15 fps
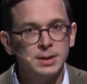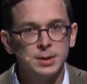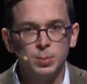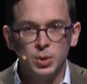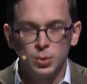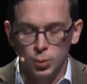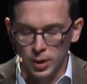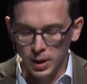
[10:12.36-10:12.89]

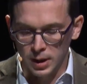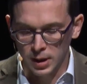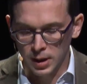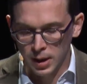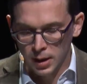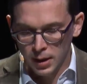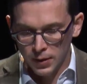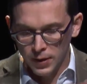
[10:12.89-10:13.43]
between
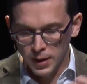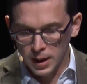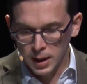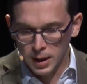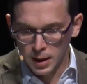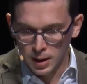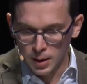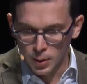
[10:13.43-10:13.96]
the
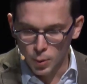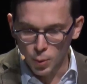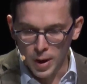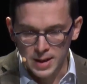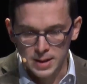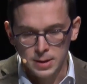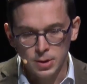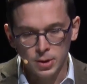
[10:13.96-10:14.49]

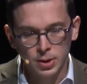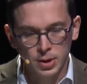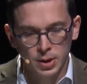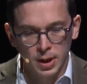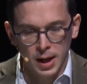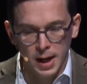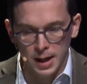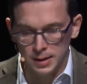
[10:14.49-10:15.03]
Western
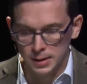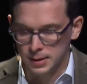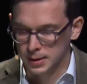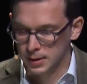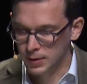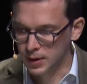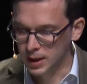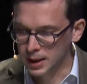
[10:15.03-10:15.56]
and
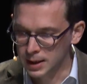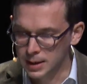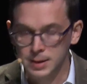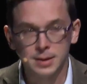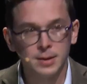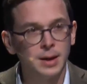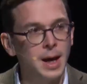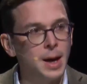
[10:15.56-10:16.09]
the
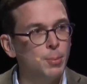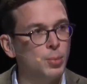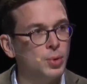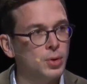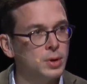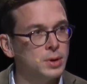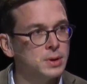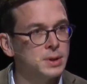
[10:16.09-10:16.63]
Eastern
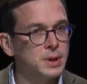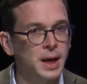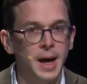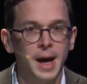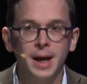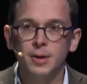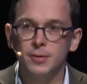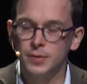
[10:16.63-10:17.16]
emperors.
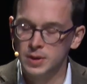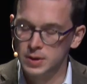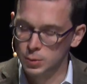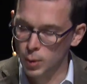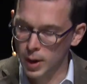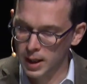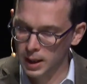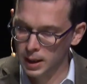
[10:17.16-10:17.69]
Ahead of this
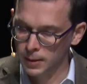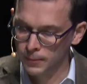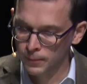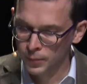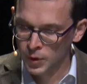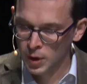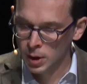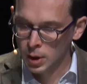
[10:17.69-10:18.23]
wedding
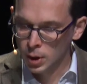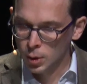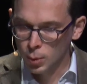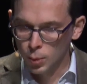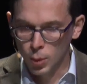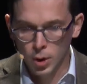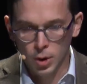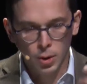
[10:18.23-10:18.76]

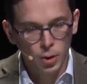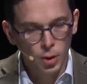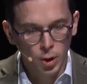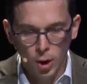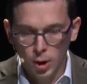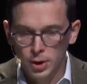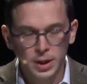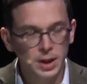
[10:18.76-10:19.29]
were
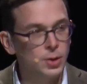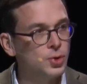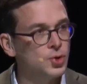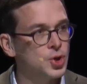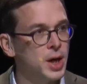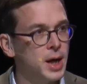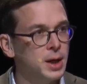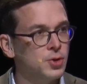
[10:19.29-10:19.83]
long
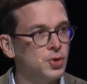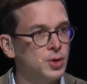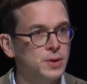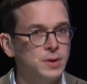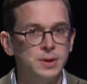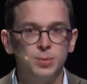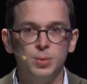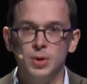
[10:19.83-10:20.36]

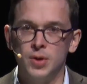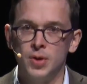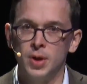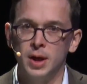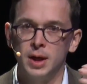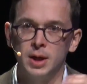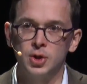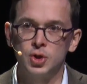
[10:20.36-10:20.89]
negotiations with
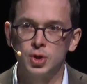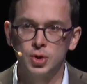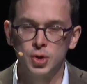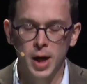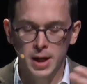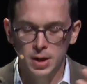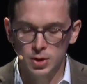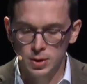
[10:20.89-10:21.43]

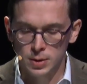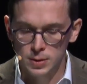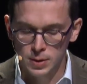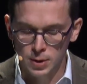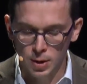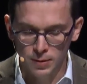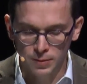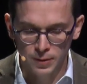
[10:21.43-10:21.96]
exchanges
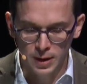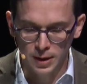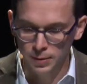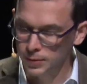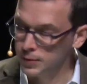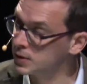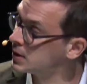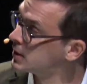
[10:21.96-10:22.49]
of
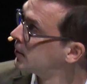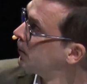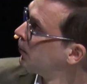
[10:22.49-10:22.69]
gifts,